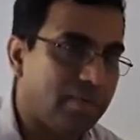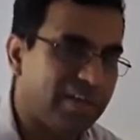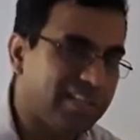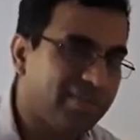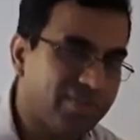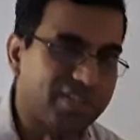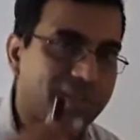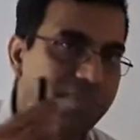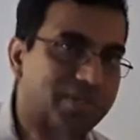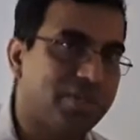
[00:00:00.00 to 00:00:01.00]
One thing for the
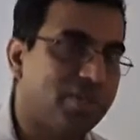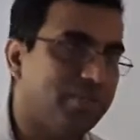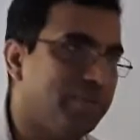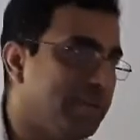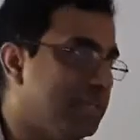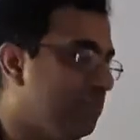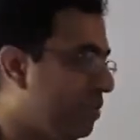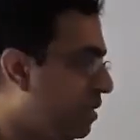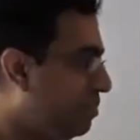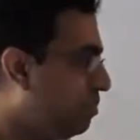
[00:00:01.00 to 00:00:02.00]
simplicity of the regime
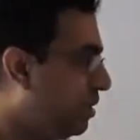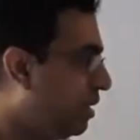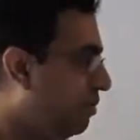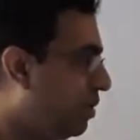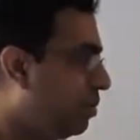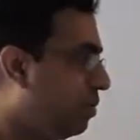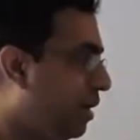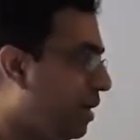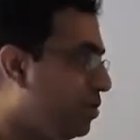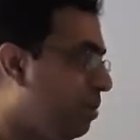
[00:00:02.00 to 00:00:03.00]
does mean that when you
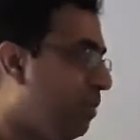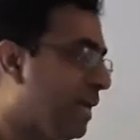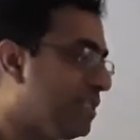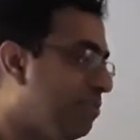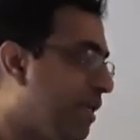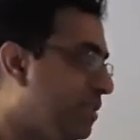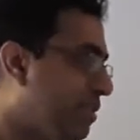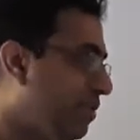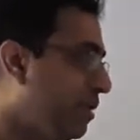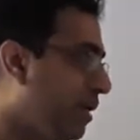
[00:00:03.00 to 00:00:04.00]
gradually maximize
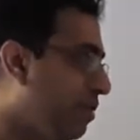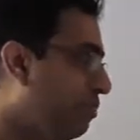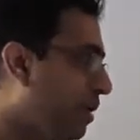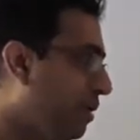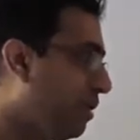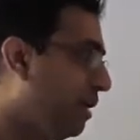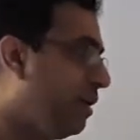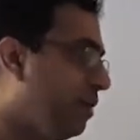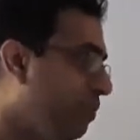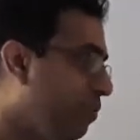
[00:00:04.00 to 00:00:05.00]
the drug, and if you can get
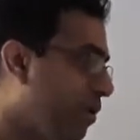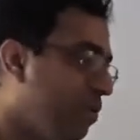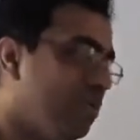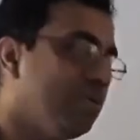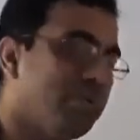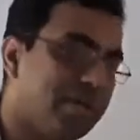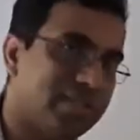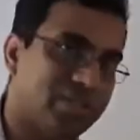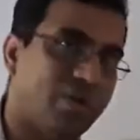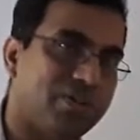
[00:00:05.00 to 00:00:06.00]
done with 1 or 2 drugs,
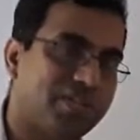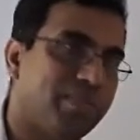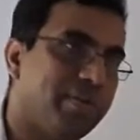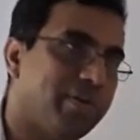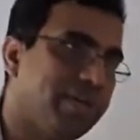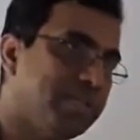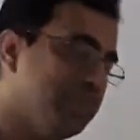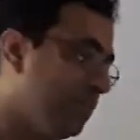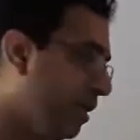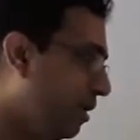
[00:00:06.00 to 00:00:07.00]
it's a lot simpler
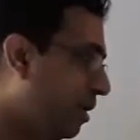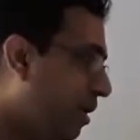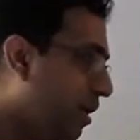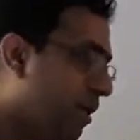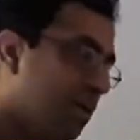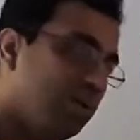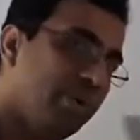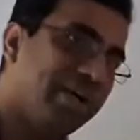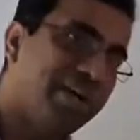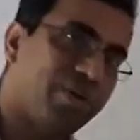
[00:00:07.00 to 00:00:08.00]
regime than
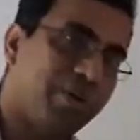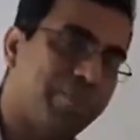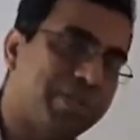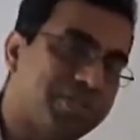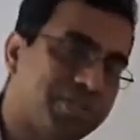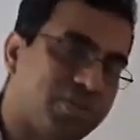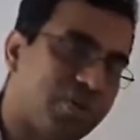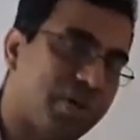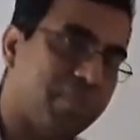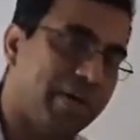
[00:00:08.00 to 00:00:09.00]
doing hit or miss
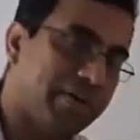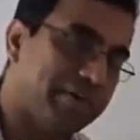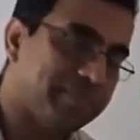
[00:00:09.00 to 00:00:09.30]
treatment